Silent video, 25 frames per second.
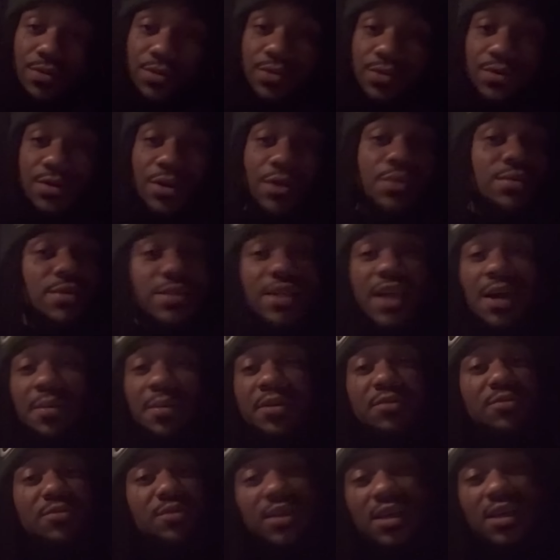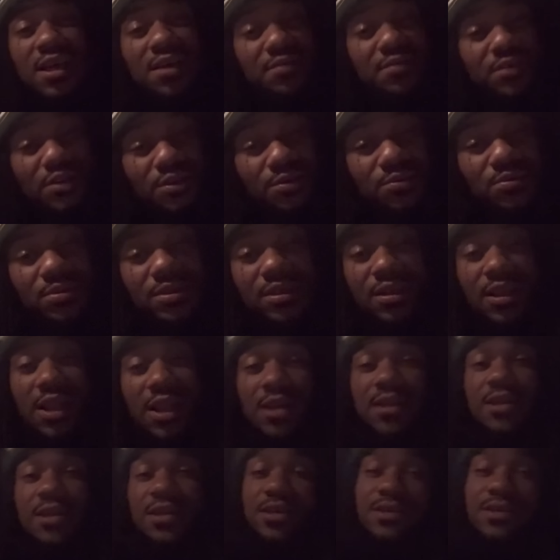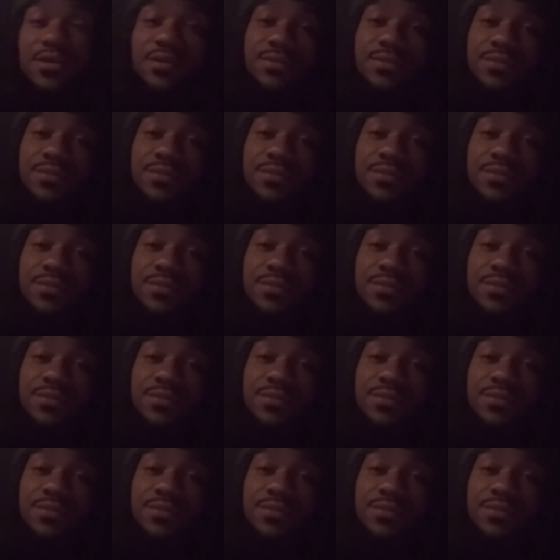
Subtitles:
The only time he really ever used it like that.